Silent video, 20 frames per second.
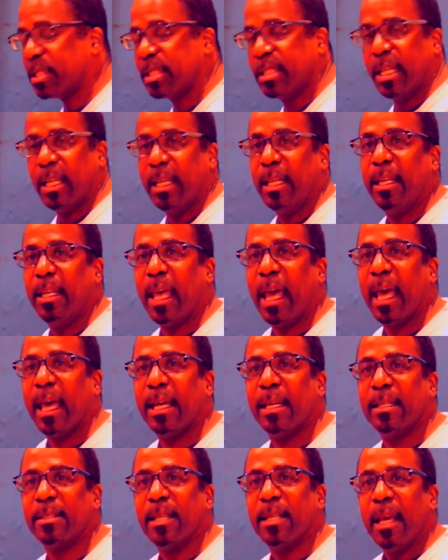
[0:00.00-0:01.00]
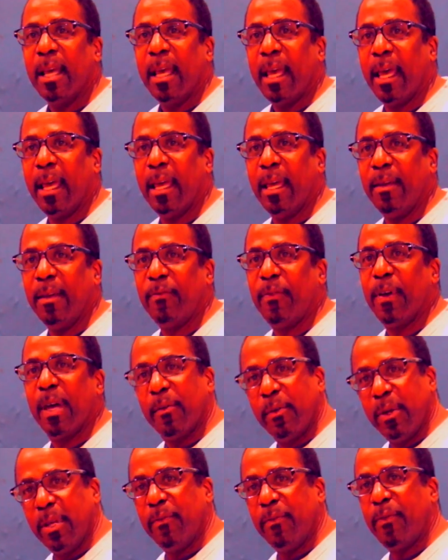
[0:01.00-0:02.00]
seen as a
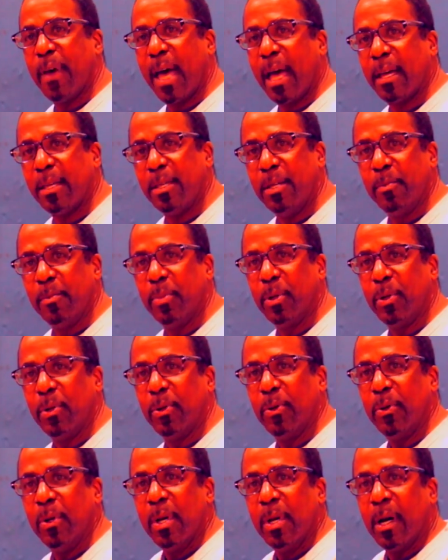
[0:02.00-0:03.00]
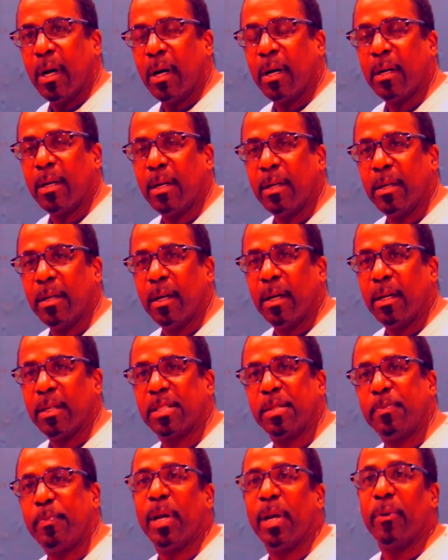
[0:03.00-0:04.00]
very valuable
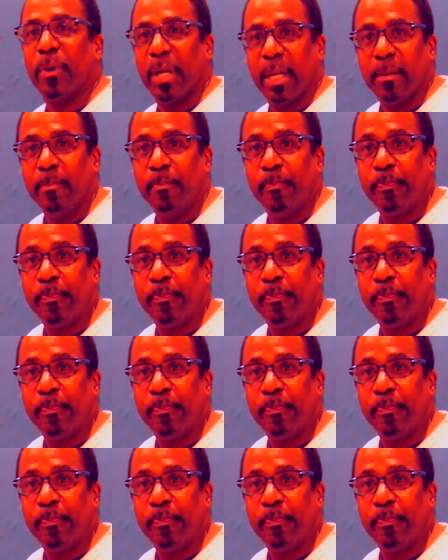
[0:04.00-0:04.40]
spirit.